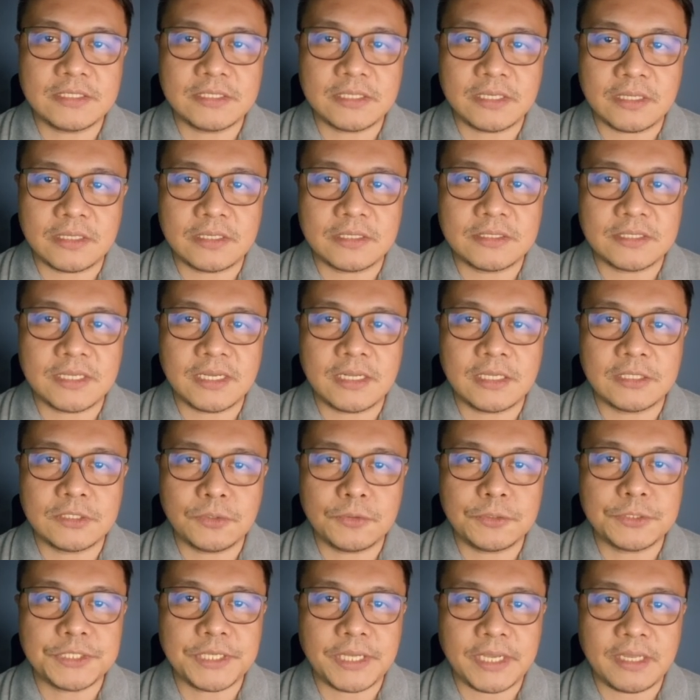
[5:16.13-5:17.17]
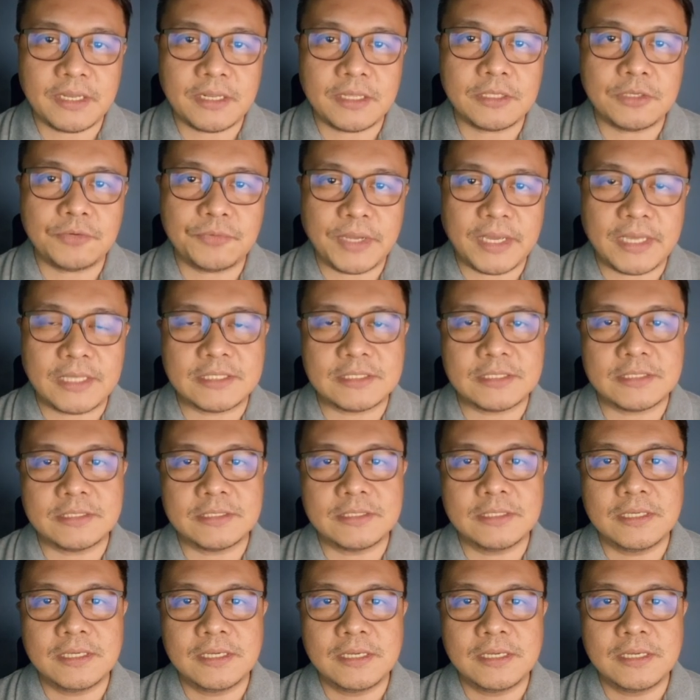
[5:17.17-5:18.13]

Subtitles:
skills and associated rates.